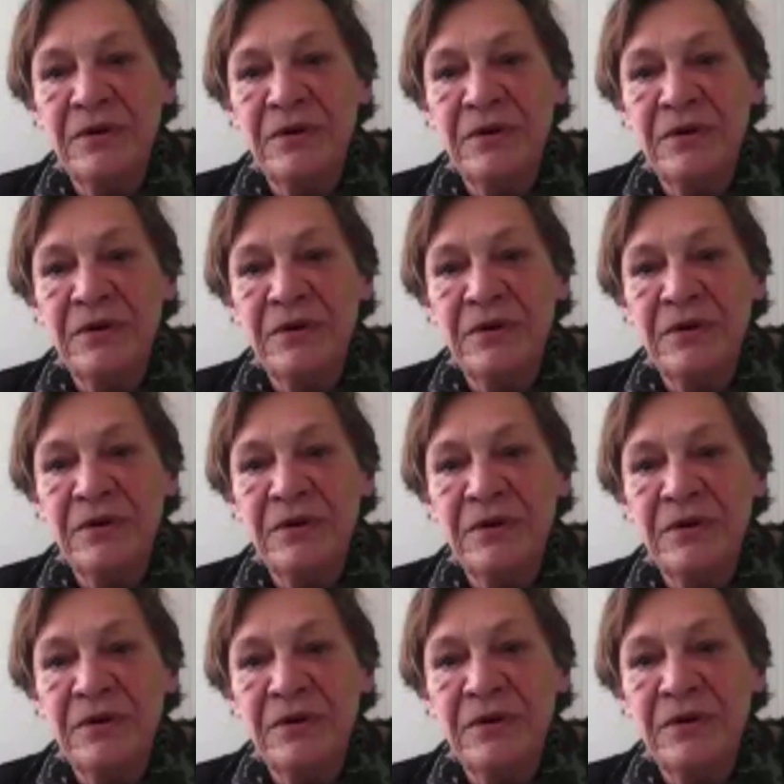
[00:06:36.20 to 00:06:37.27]
the one thing that
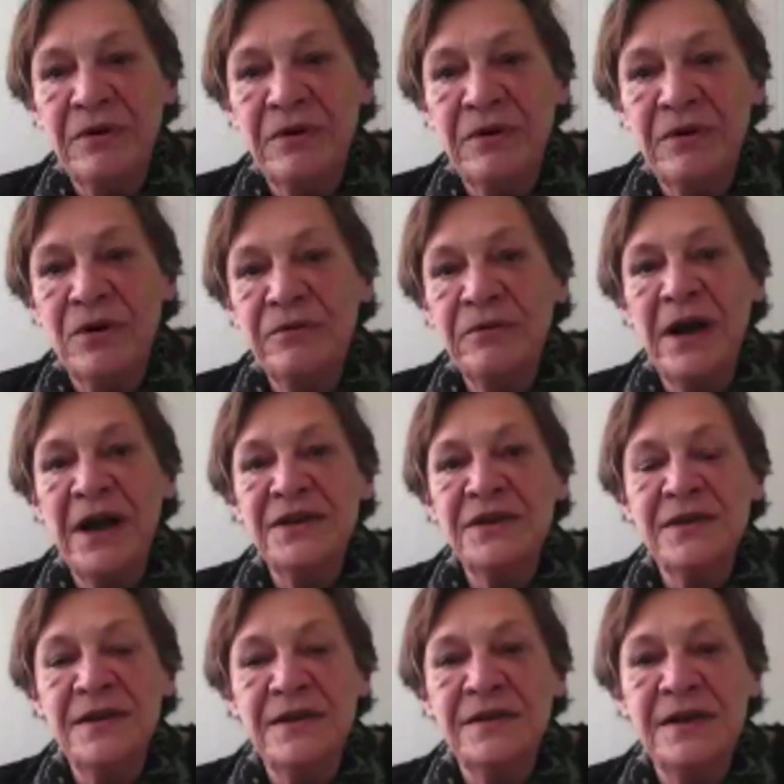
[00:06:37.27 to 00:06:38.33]
is on the
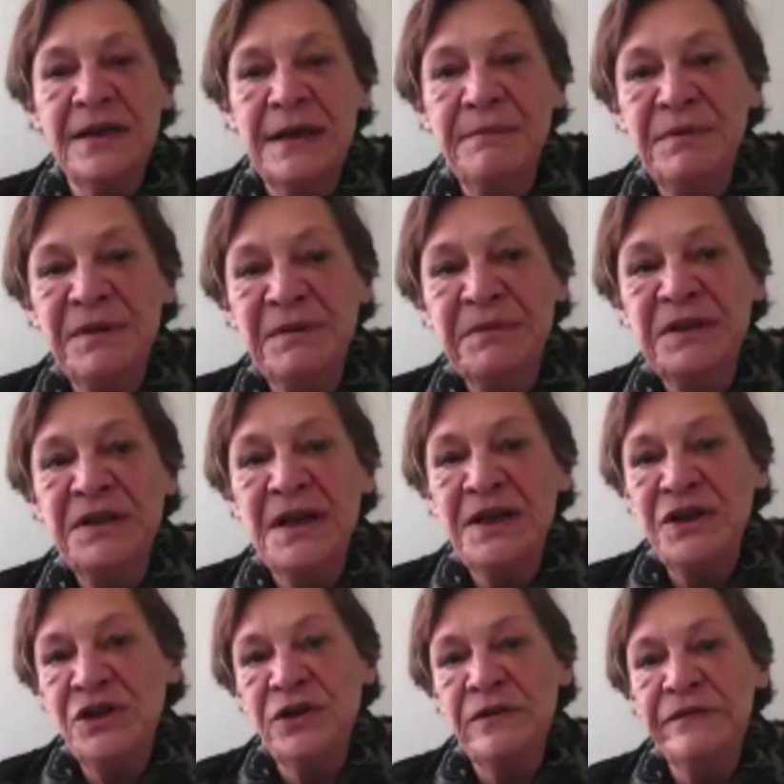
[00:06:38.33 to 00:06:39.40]
horizon is the
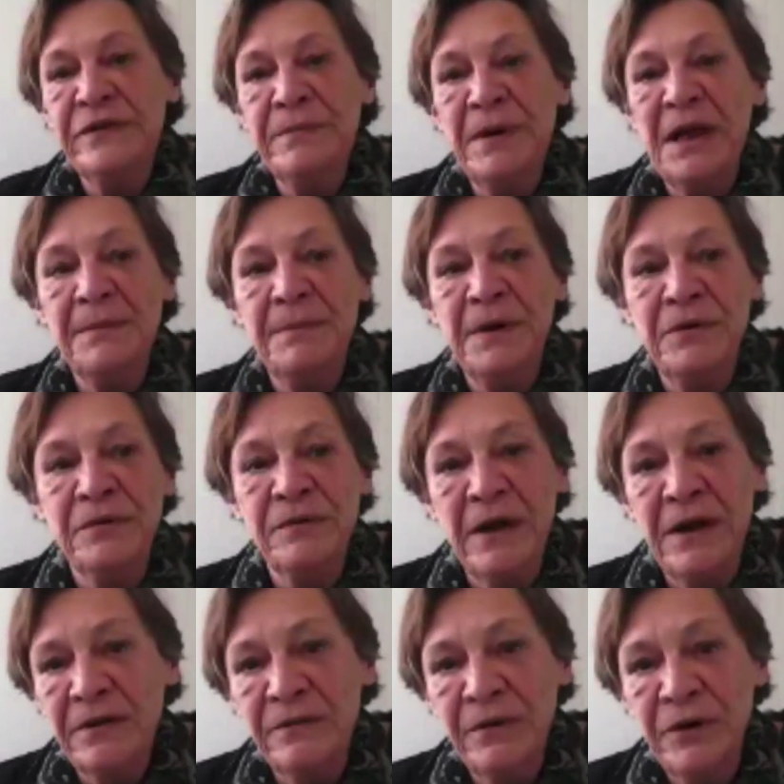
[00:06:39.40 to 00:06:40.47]
implementation of the
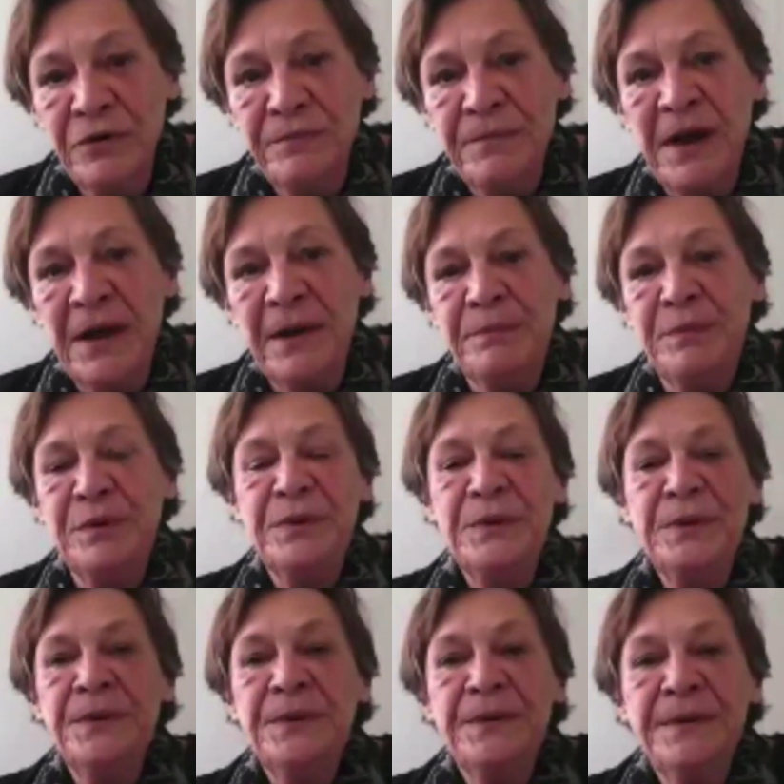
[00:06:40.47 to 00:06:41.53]
Malabo roadmap.
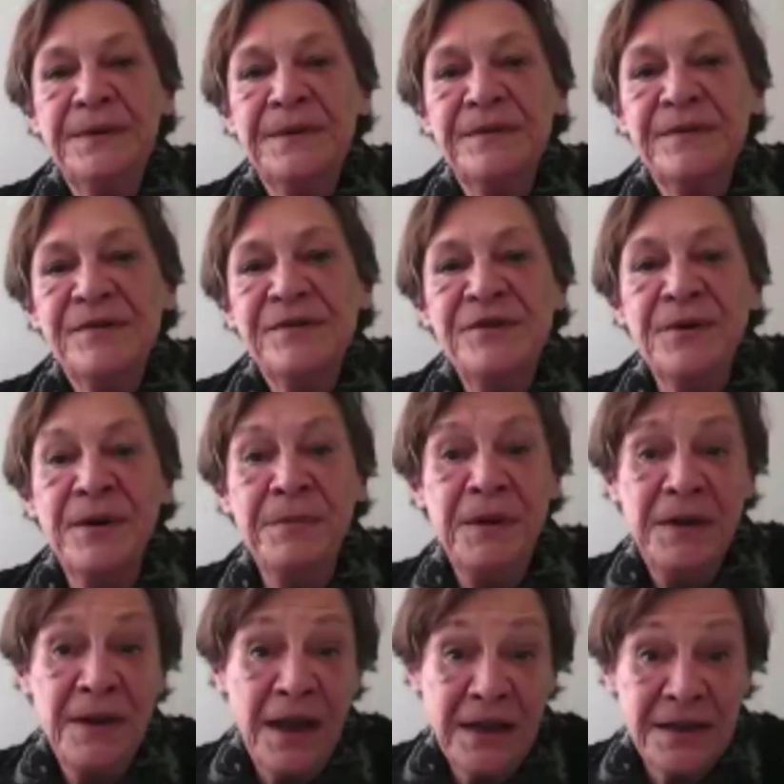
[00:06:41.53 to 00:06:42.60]
So, I
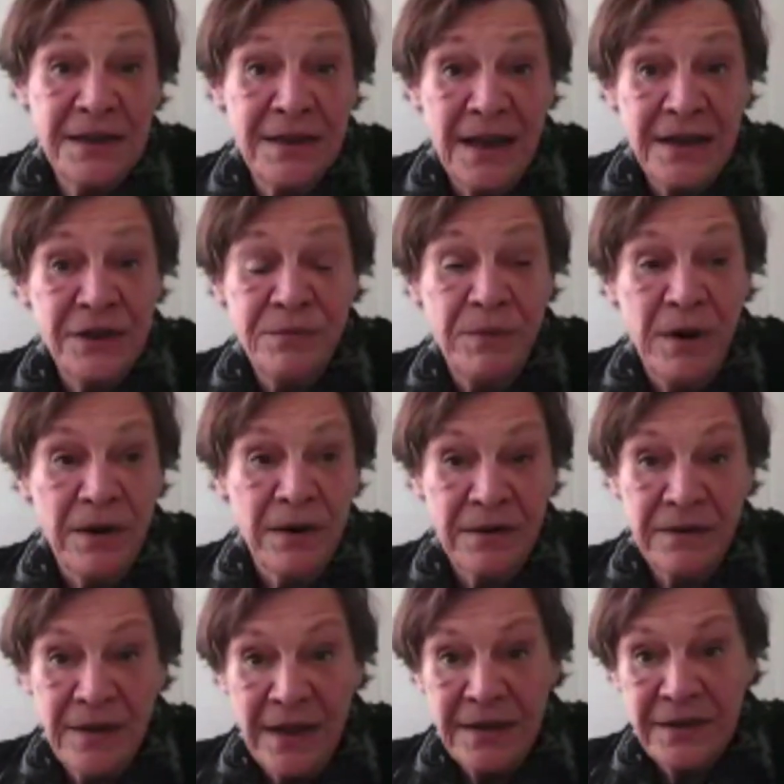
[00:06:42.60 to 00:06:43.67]
mean, that, that's
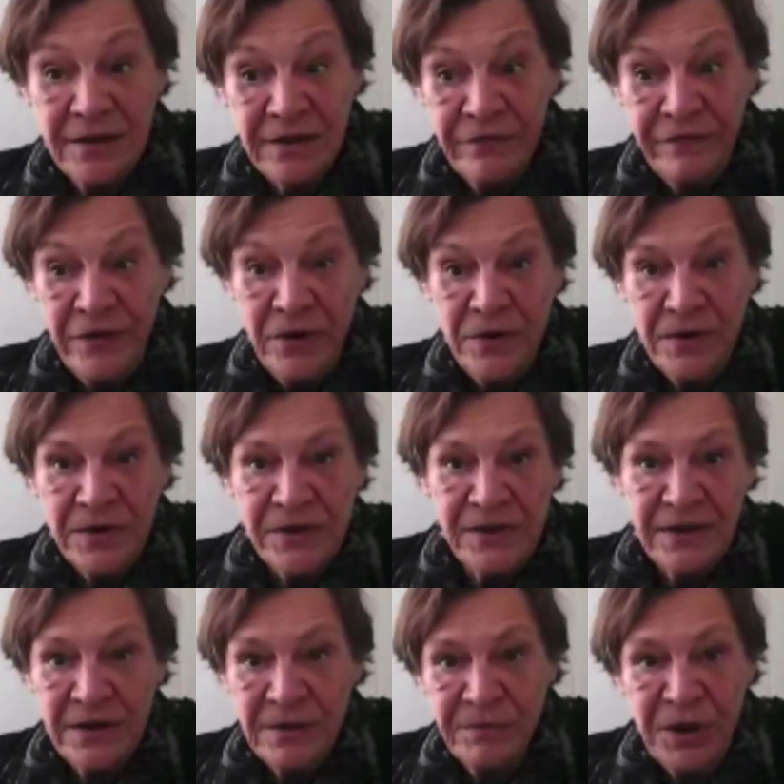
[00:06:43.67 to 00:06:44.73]
where that's the
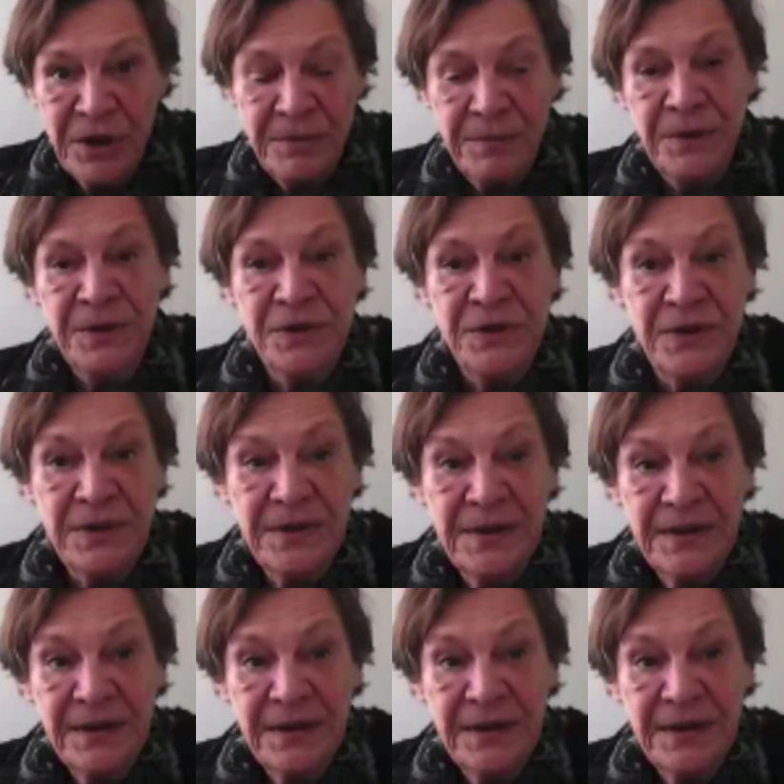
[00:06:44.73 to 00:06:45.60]
focus at the moment,